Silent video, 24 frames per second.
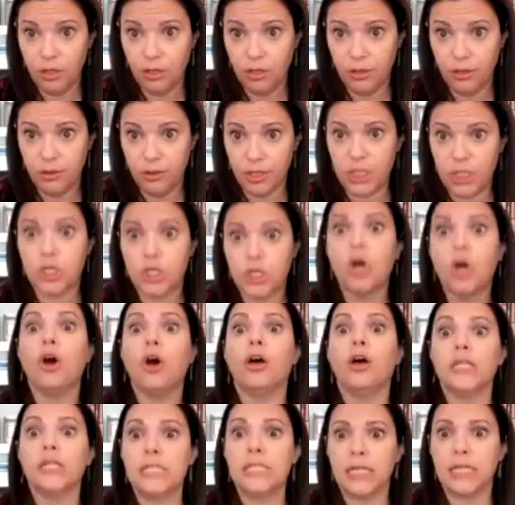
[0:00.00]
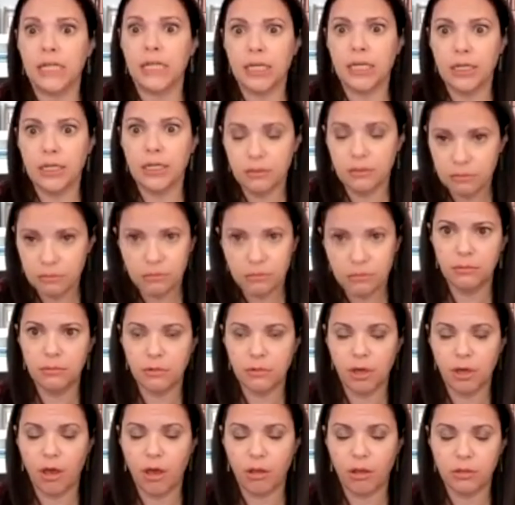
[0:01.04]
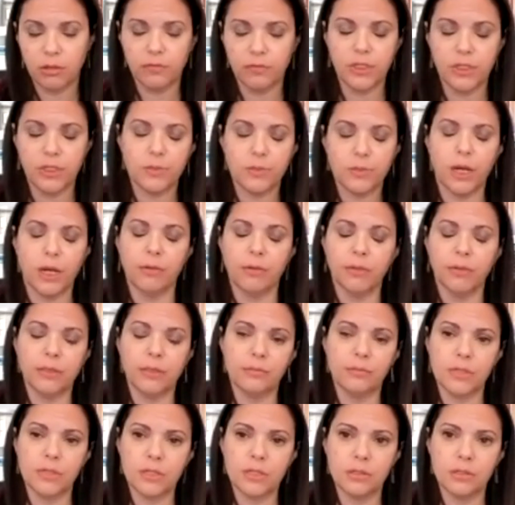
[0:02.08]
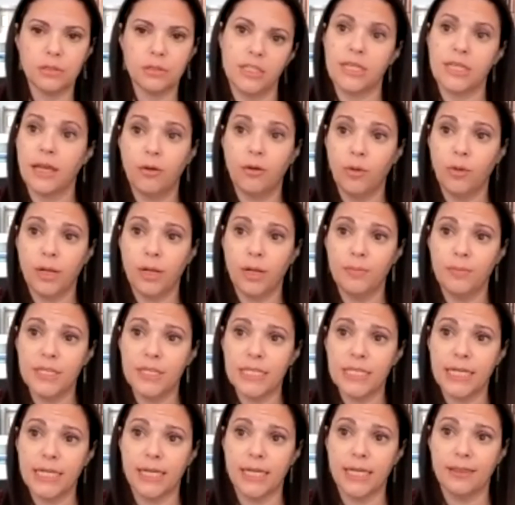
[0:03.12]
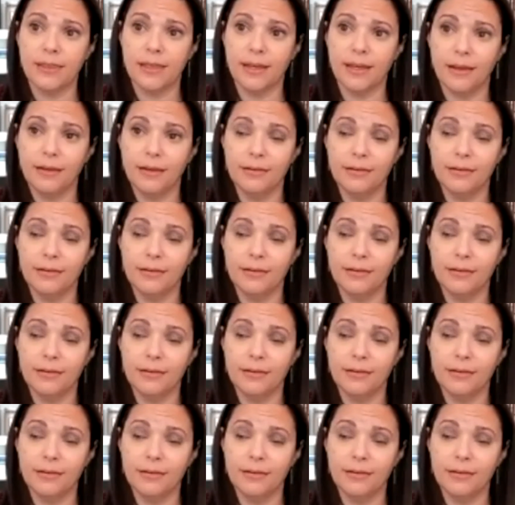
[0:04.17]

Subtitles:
that's causing all of these problems. I don't want to miss anything.